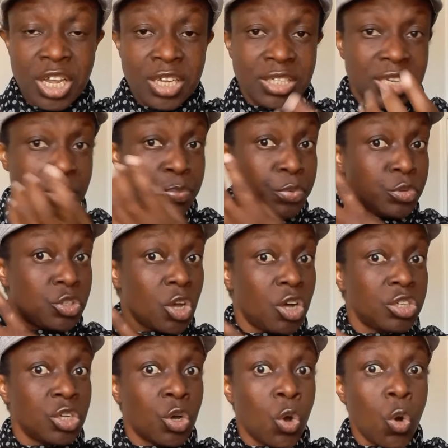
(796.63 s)
They put
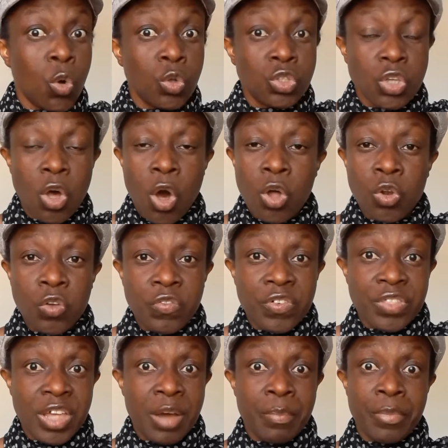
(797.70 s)
all the golds all over
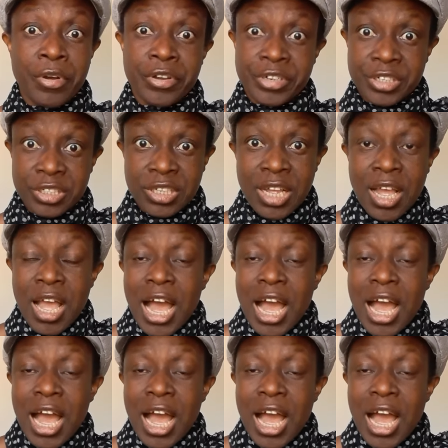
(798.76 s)
their bodies